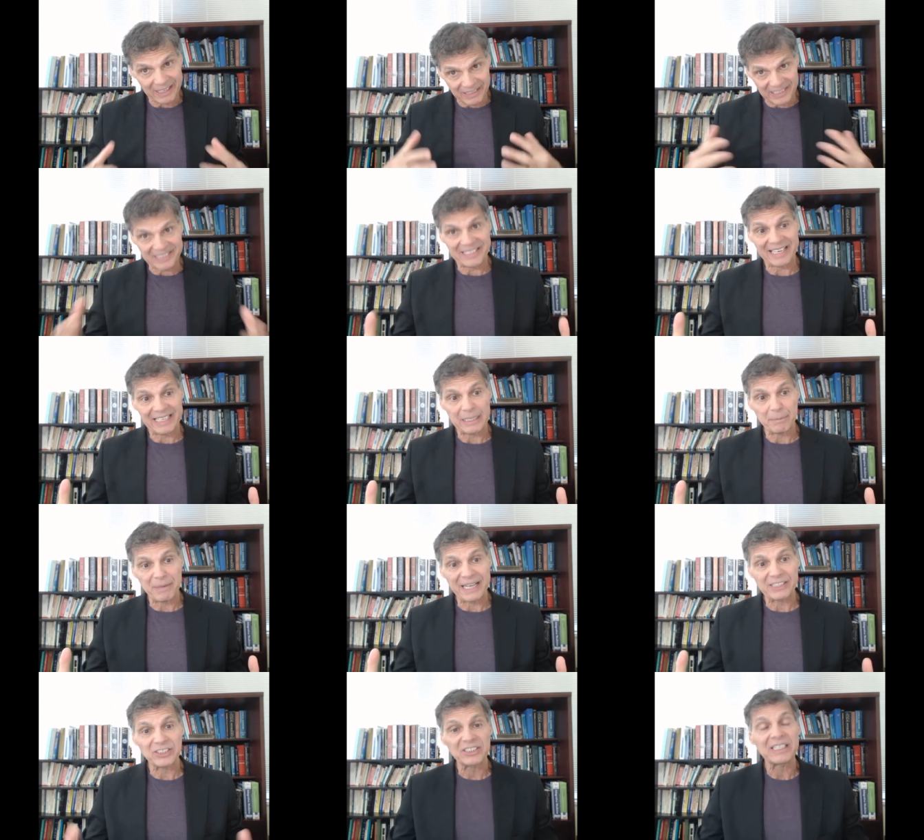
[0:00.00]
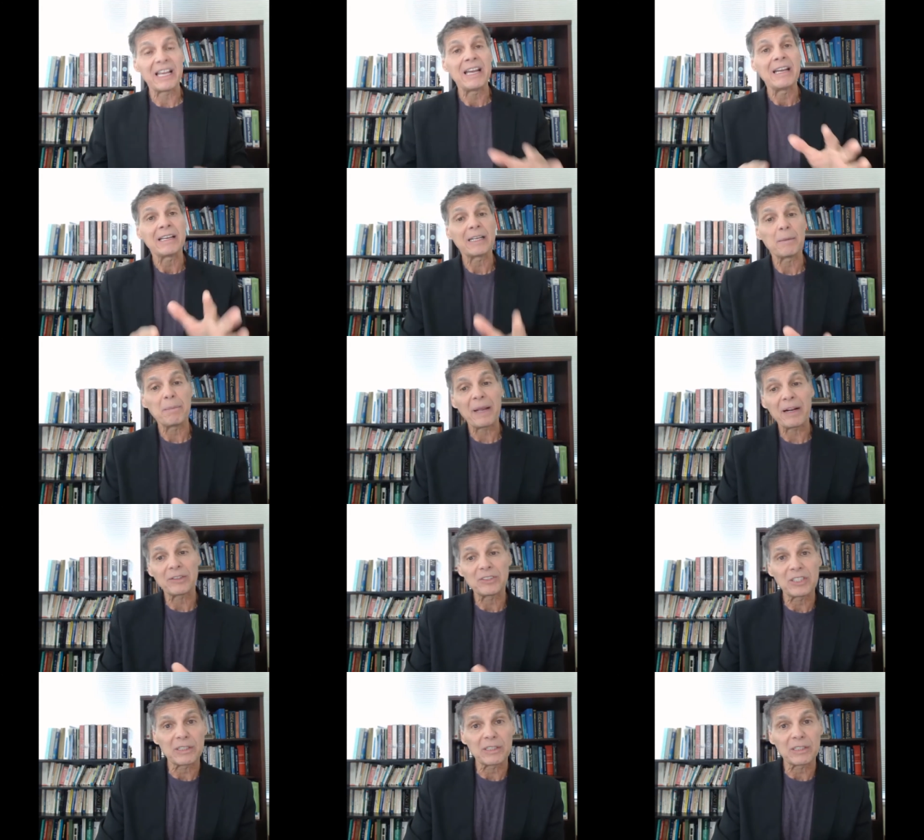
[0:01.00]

on a daily basis compared